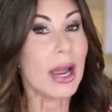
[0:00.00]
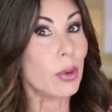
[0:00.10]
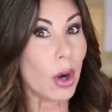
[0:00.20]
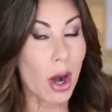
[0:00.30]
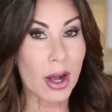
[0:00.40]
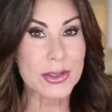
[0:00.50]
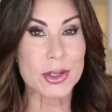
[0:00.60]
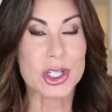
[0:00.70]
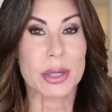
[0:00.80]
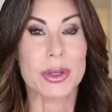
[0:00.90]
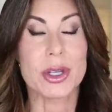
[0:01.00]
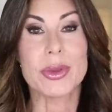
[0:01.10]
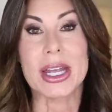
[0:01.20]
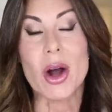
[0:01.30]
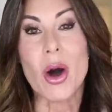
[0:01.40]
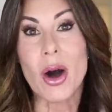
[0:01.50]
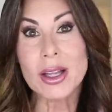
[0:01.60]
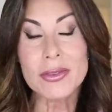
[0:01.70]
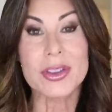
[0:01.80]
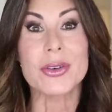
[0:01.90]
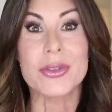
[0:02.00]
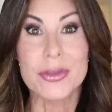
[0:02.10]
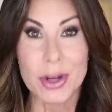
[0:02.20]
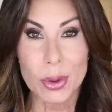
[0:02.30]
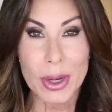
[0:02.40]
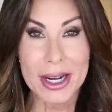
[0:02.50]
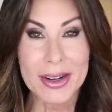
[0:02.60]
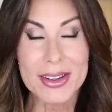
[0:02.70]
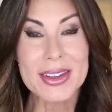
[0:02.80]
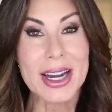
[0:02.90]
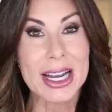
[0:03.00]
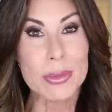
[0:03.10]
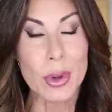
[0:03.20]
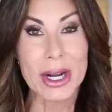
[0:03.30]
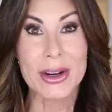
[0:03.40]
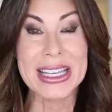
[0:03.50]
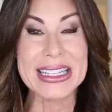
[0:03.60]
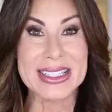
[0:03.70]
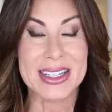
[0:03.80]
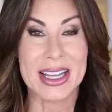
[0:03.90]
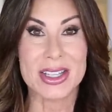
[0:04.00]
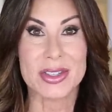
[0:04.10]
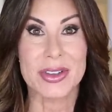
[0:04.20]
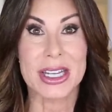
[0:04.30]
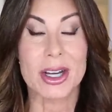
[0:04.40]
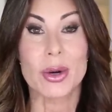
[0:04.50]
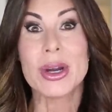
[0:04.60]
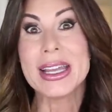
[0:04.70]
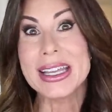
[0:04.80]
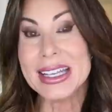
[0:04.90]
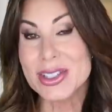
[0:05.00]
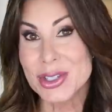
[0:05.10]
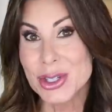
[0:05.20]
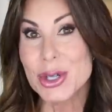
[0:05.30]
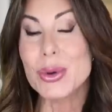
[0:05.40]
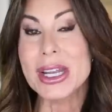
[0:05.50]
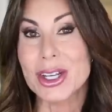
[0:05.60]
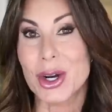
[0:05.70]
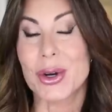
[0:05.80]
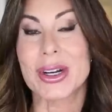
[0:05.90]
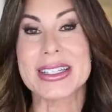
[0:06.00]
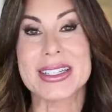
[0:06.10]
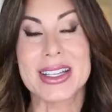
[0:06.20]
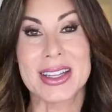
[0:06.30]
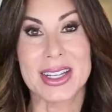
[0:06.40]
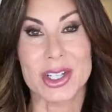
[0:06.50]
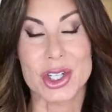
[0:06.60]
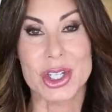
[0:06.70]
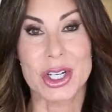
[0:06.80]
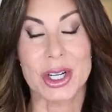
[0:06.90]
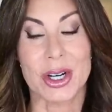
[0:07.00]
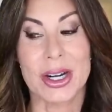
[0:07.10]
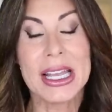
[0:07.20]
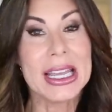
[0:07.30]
I will also share with you that all of the footwear that I am wearing in today's video is new and current this year.